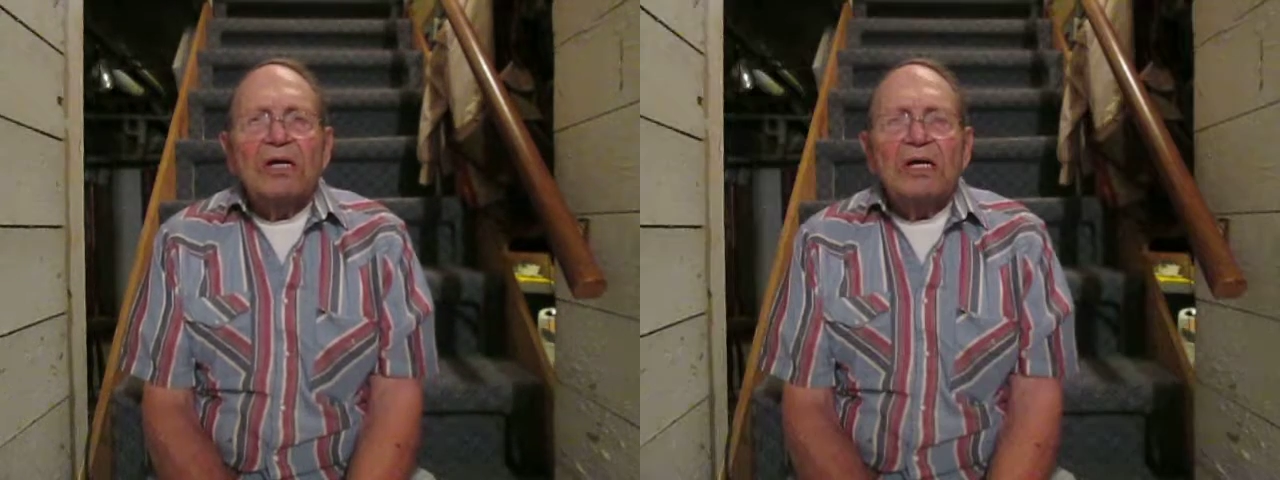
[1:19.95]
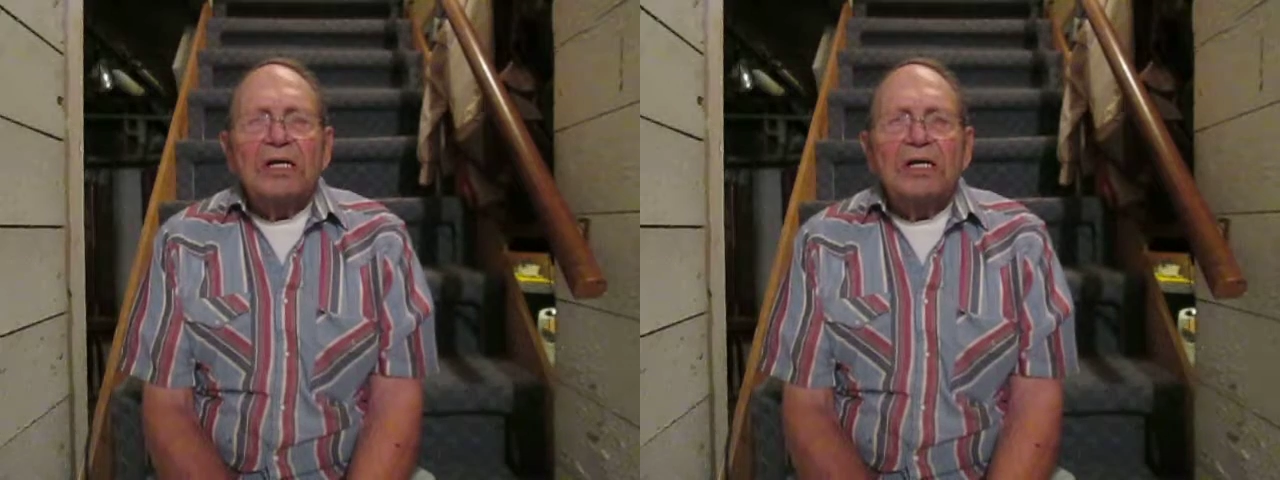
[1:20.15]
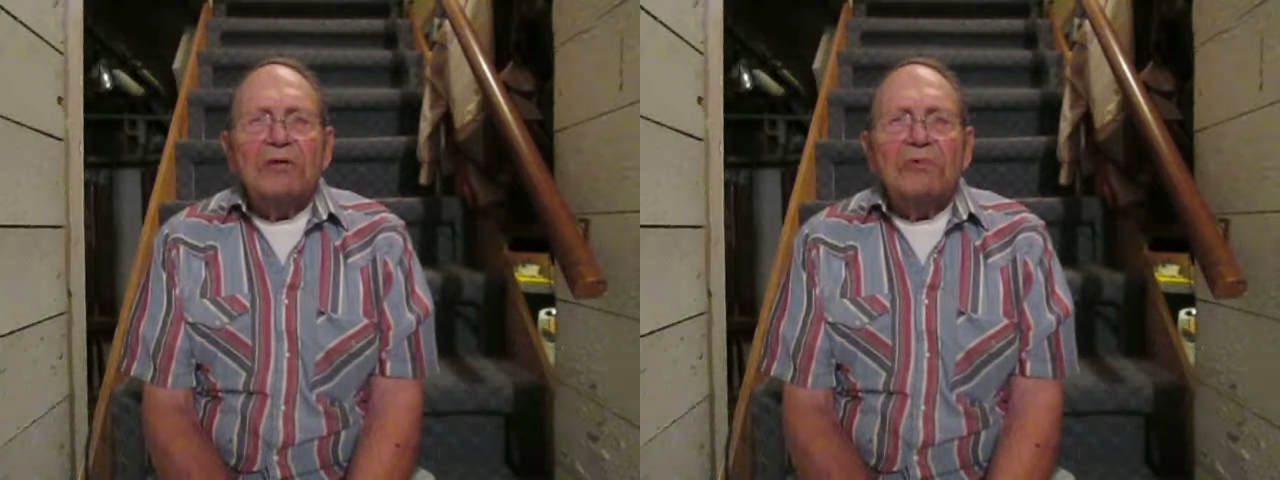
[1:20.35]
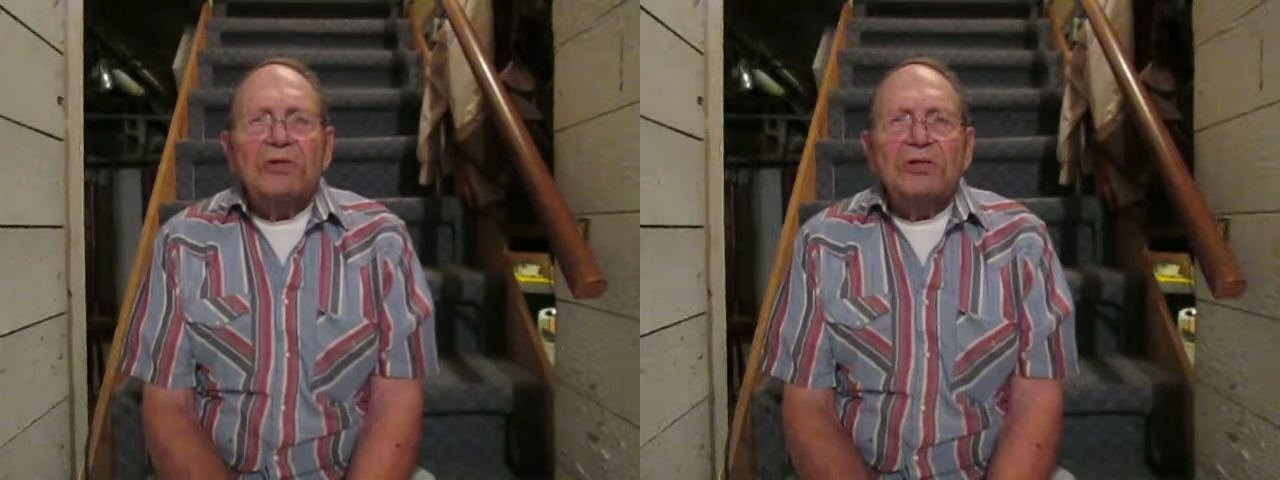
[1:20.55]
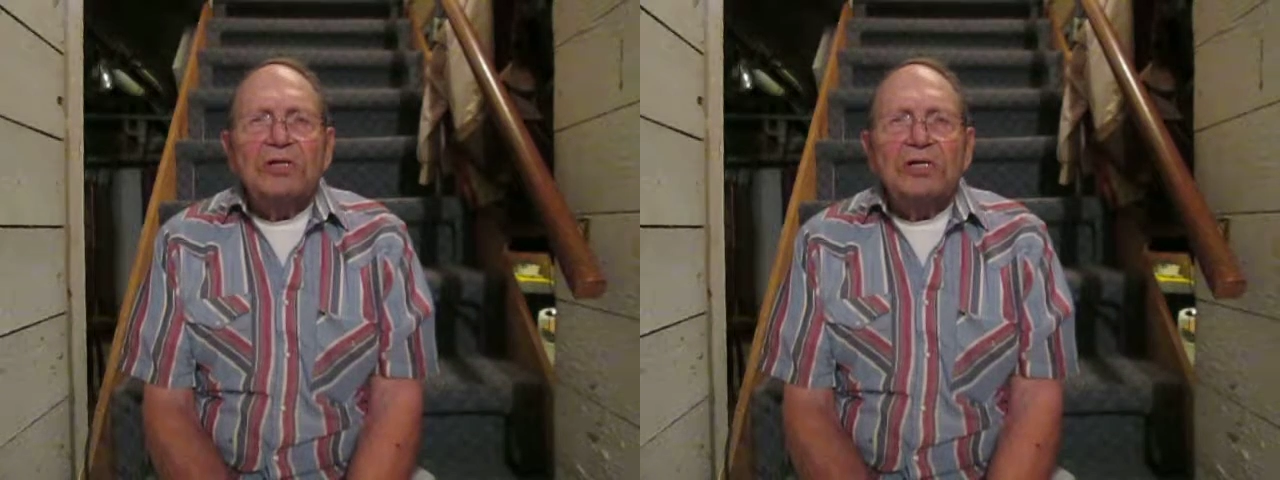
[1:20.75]
and he
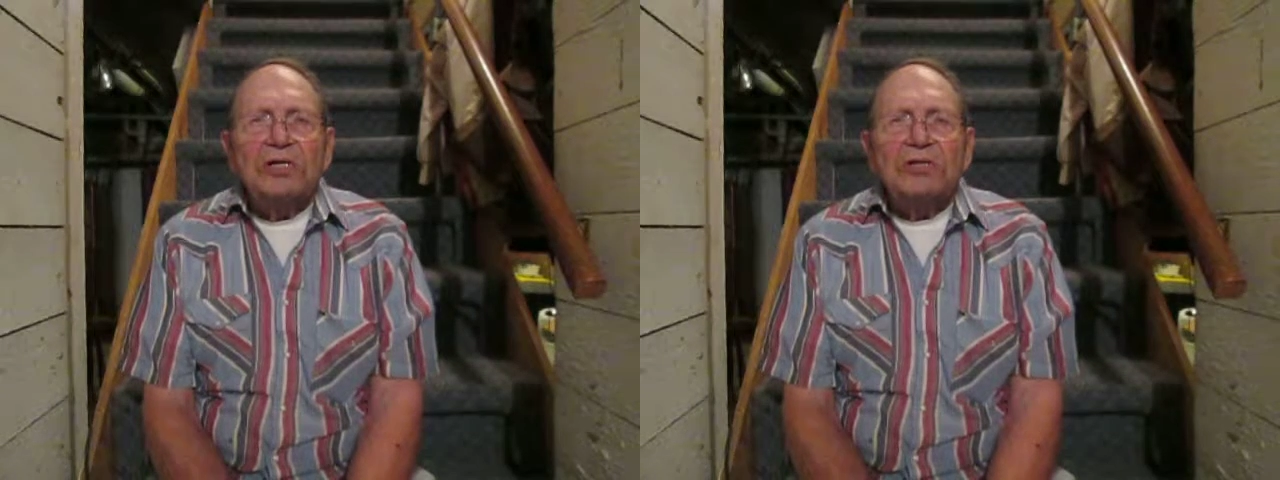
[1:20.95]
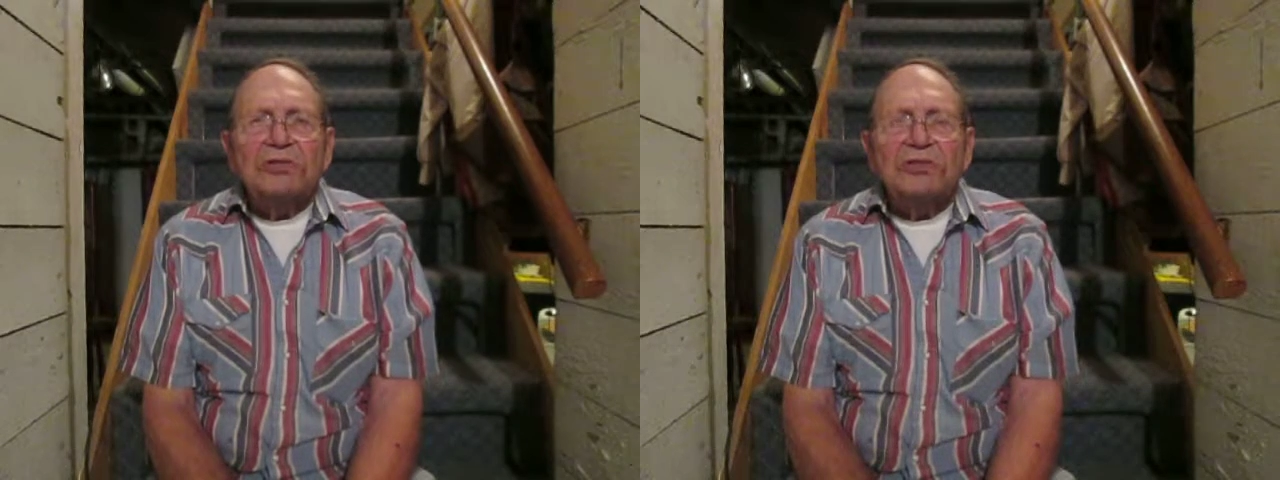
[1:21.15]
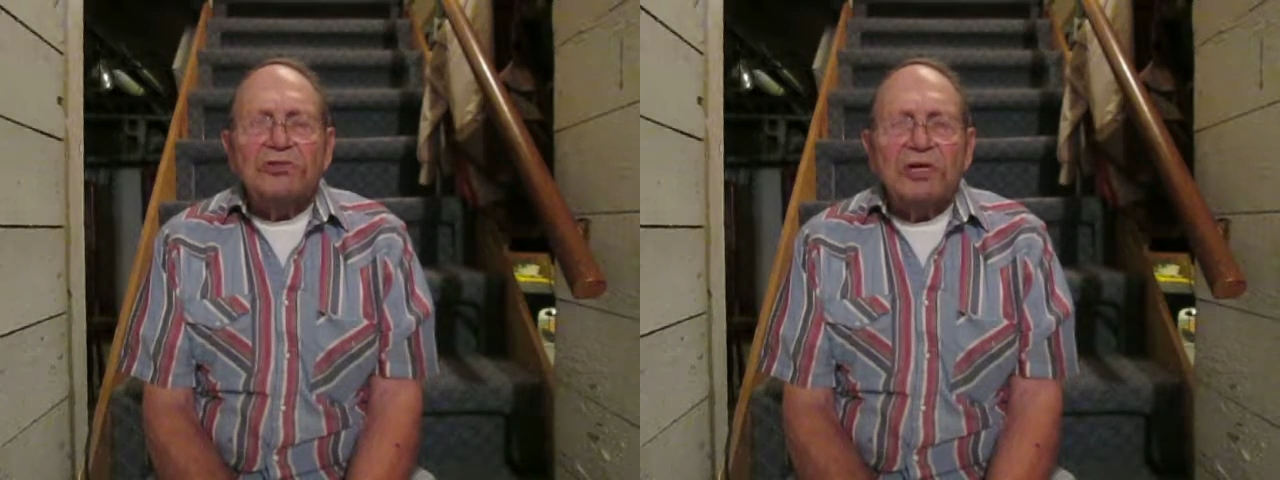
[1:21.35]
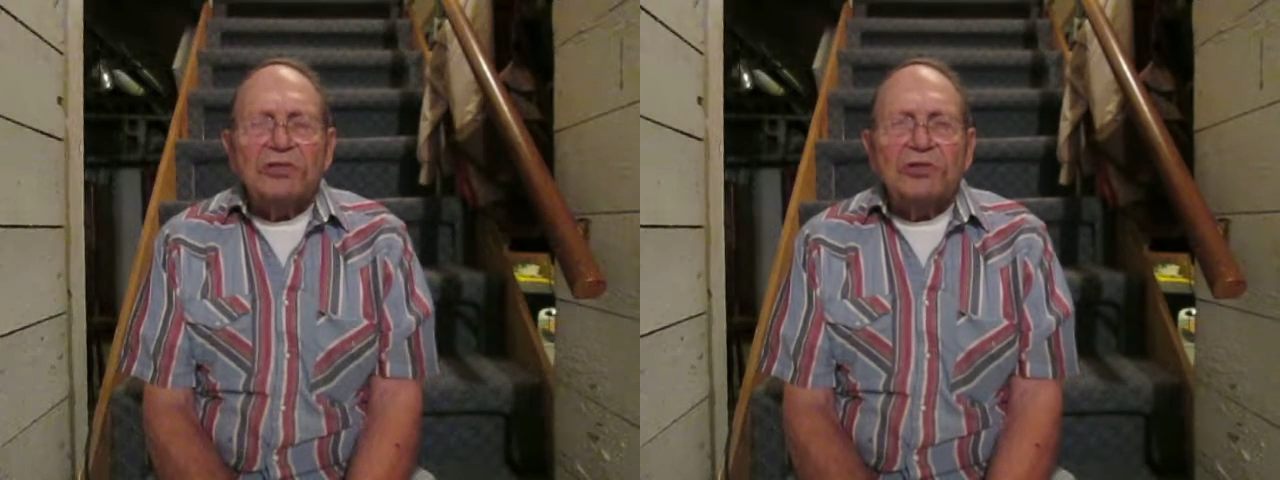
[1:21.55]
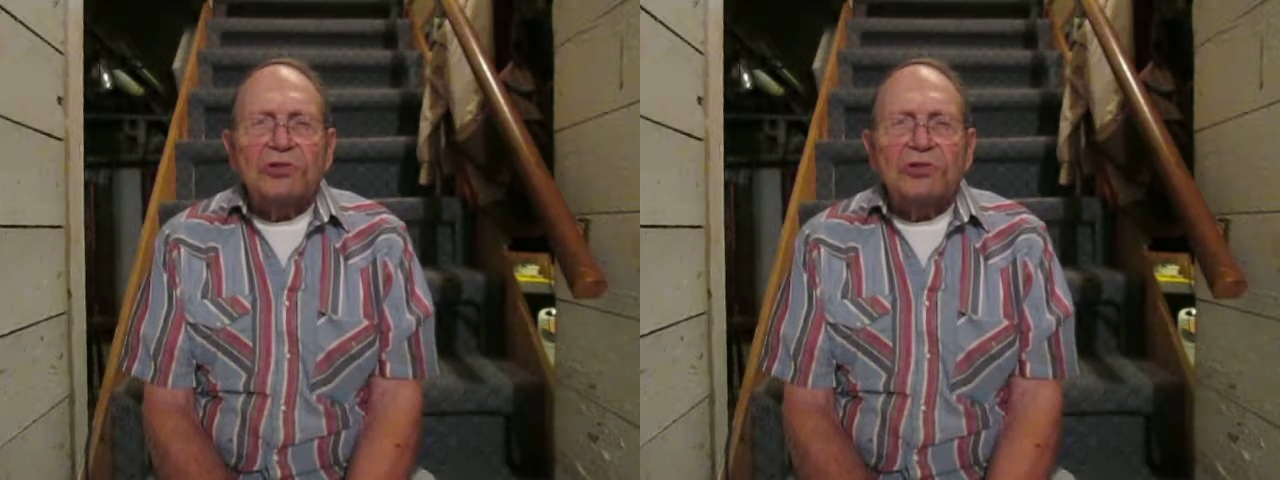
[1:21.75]
would stretch